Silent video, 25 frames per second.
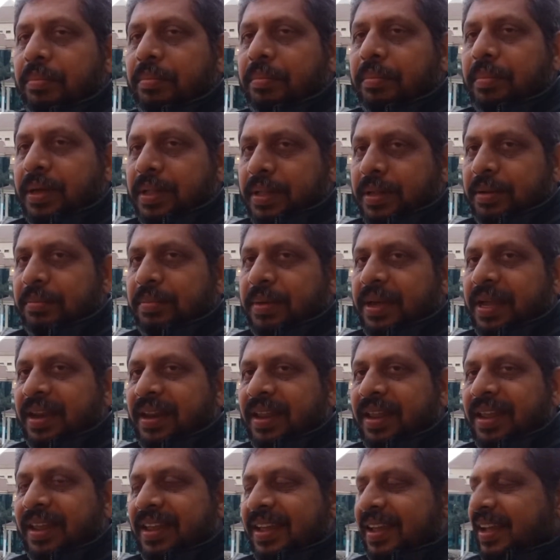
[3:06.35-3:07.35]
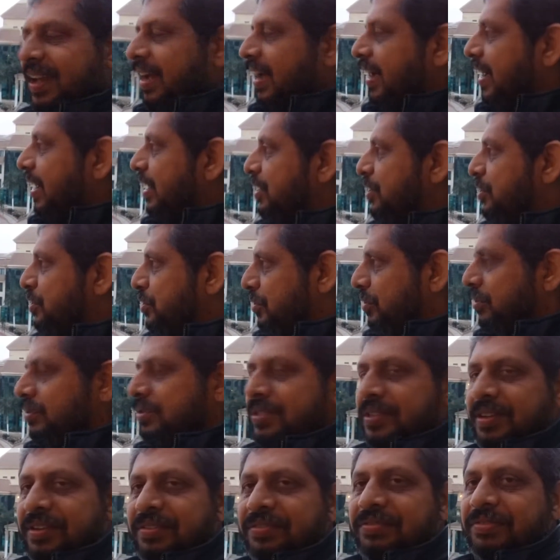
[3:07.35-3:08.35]
Mother Mary and
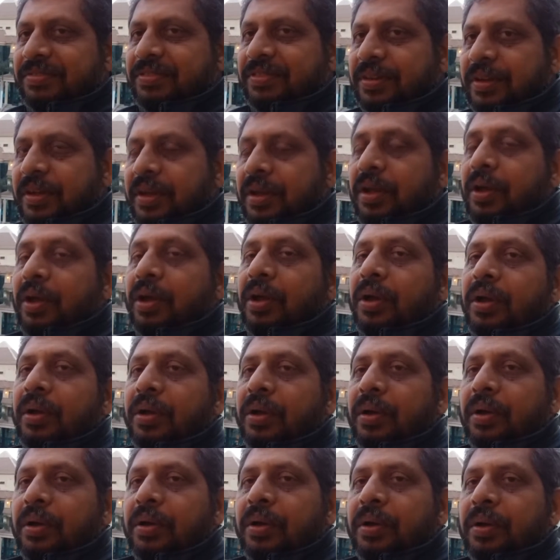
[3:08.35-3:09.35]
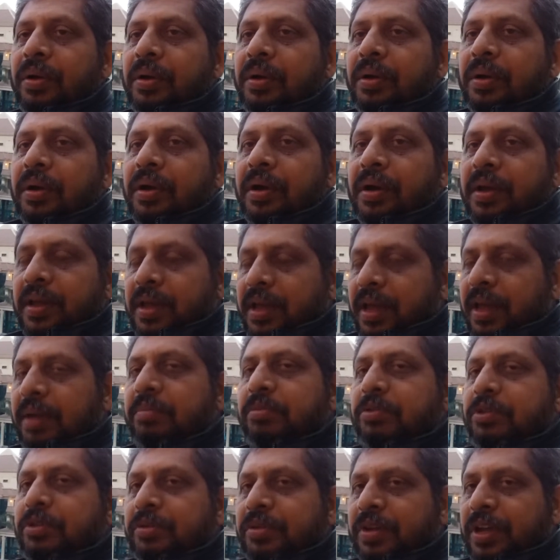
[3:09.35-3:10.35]
Joseph
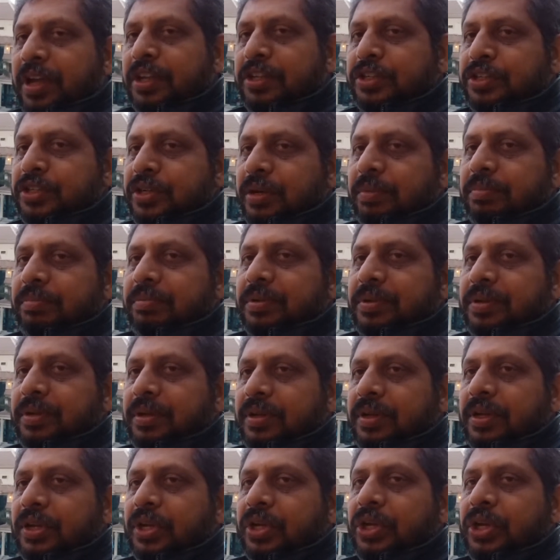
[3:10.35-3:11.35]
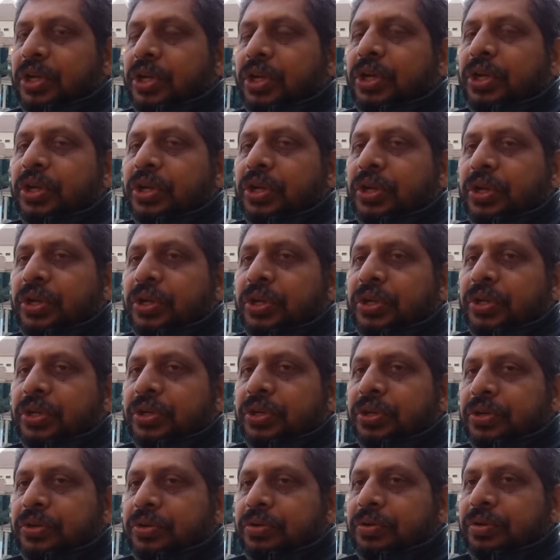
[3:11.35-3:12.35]
came to Egypt
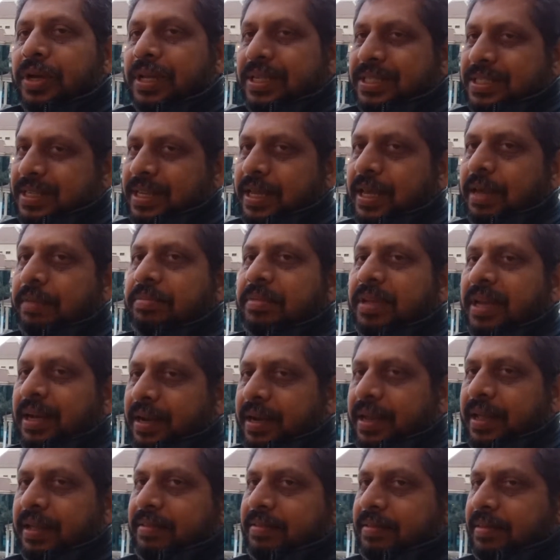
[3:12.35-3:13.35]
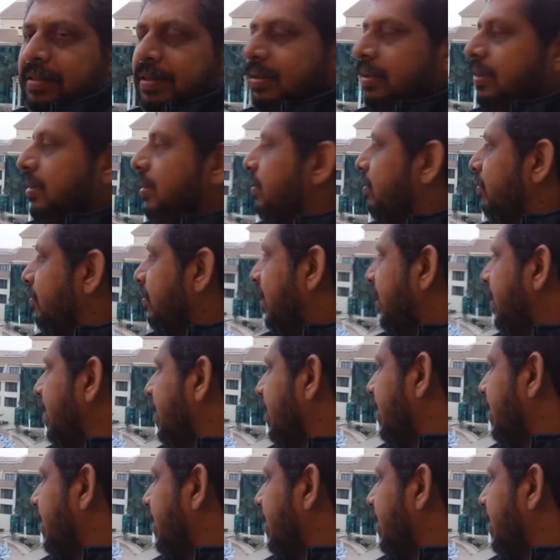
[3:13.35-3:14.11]
to escape the death when